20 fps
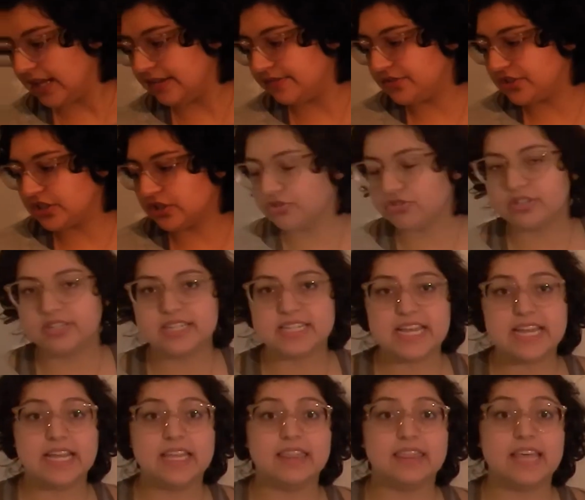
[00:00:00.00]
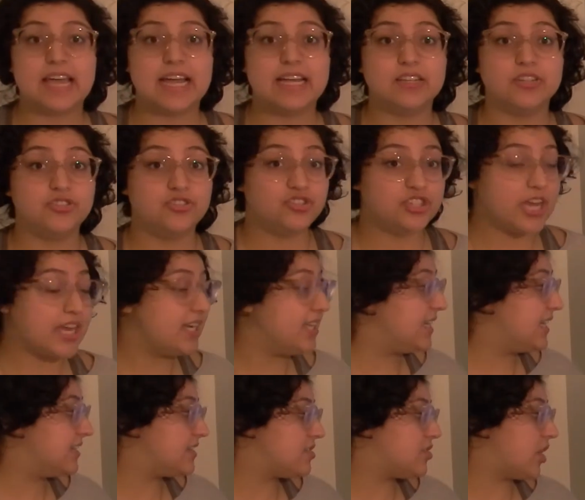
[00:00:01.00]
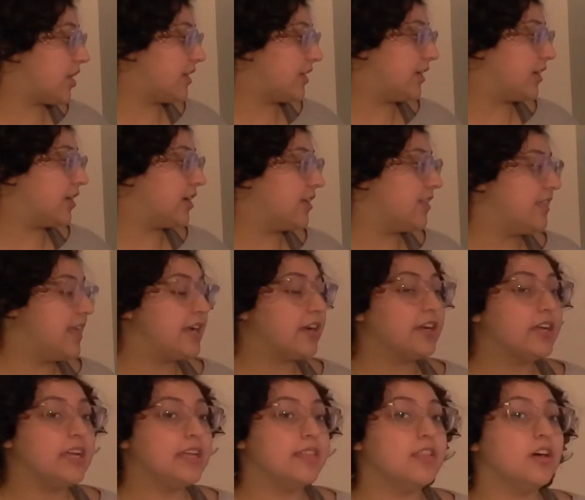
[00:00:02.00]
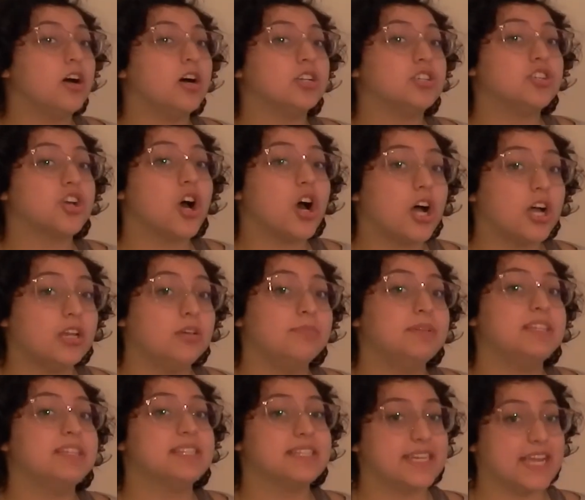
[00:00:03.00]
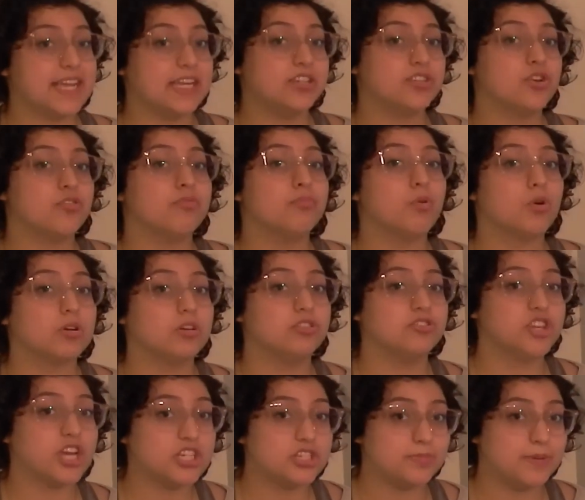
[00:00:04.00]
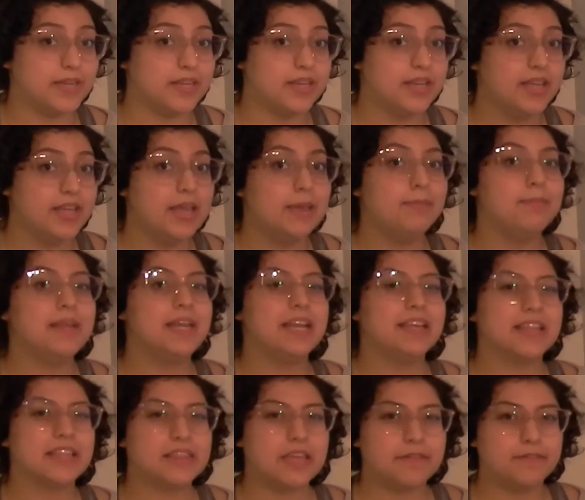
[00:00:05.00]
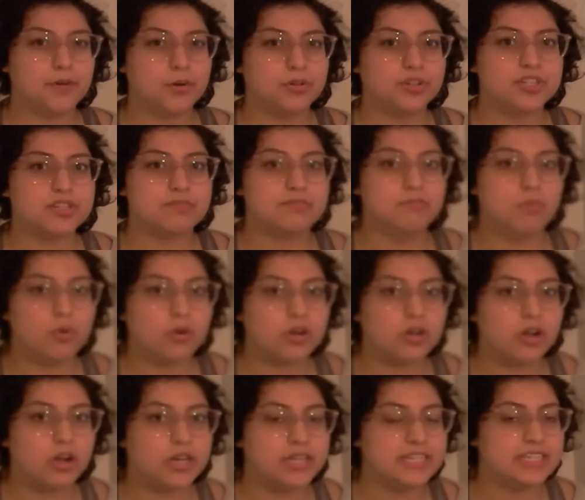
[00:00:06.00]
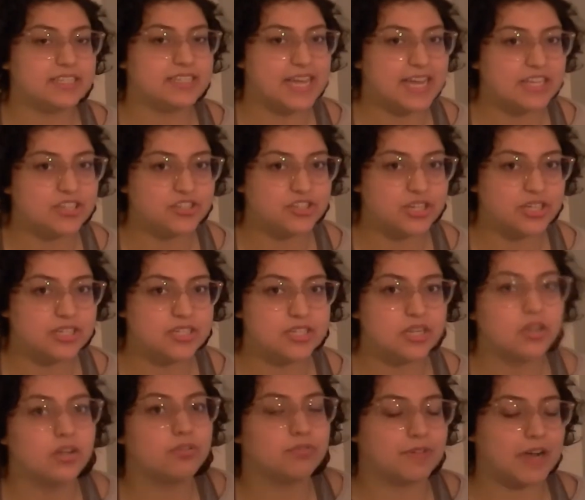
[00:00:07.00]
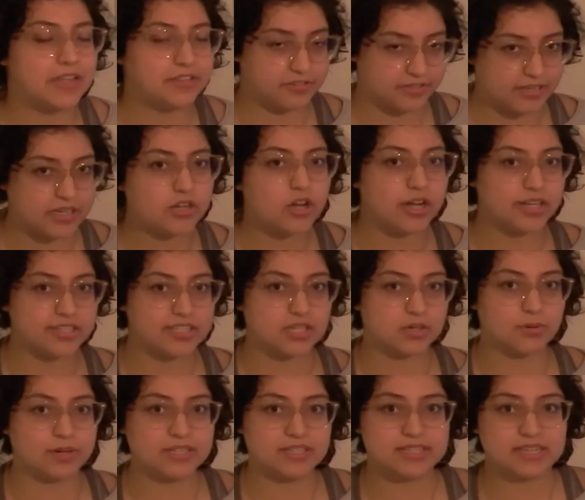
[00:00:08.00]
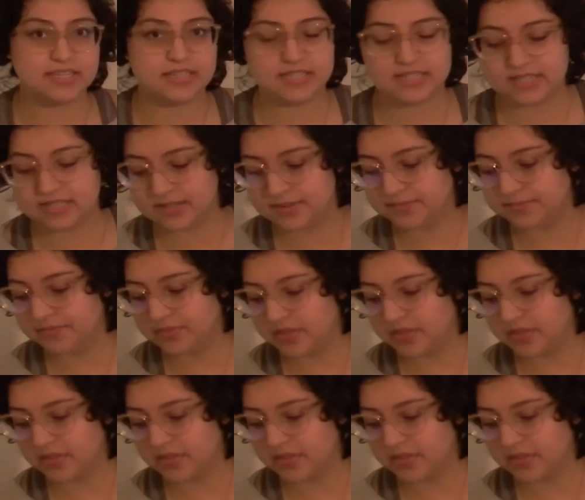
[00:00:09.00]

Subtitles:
If children say that Jenny is naughtier, they're in the autonomous stage of moral judgment, meaning that they focus more on intentions rather than consequences.